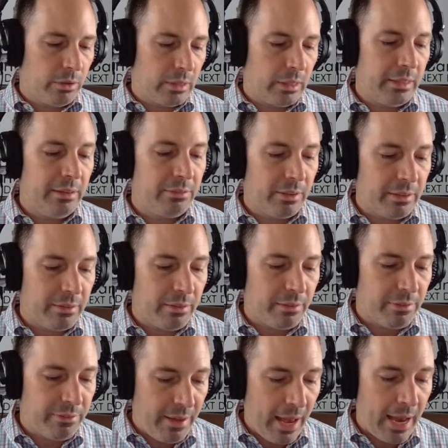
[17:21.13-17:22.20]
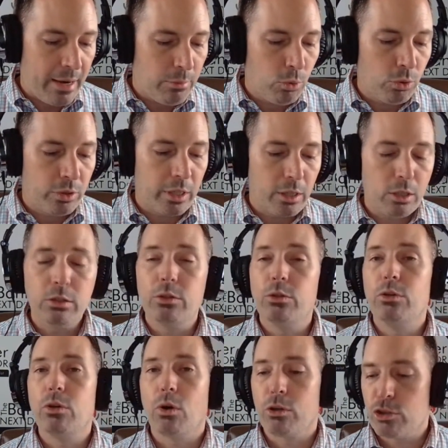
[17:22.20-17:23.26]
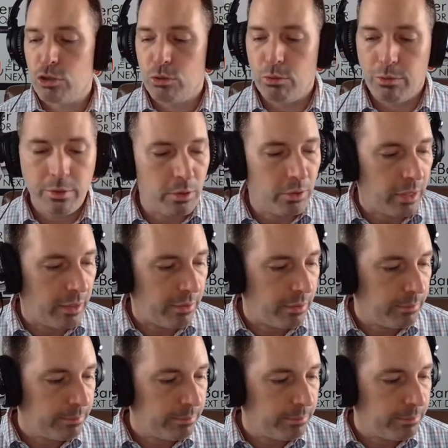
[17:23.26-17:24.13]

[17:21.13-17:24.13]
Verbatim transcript: Cleveland Fed will conclude on June 30th.